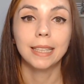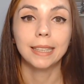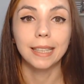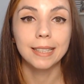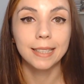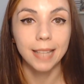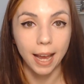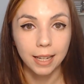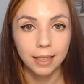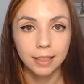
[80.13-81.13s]
The
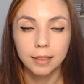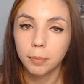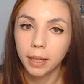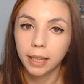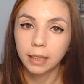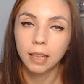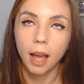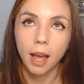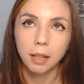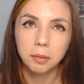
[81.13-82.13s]
second main
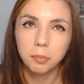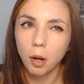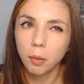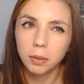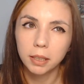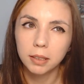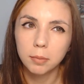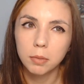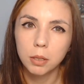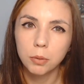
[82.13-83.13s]
and probably the
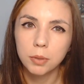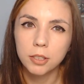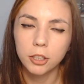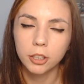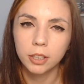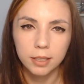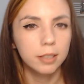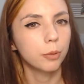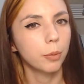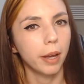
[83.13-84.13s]
most
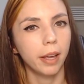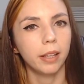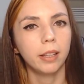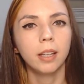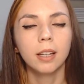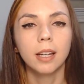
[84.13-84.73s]
easy way